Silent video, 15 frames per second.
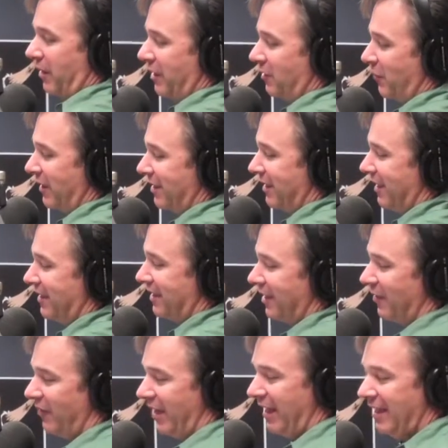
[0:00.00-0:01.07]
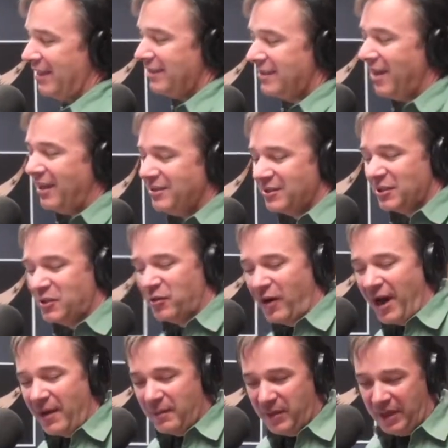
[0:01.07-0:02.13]
to this week's edition of In Touch
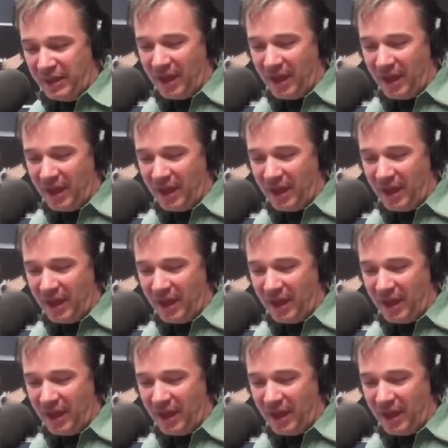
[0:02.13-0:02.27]
Crime Beat.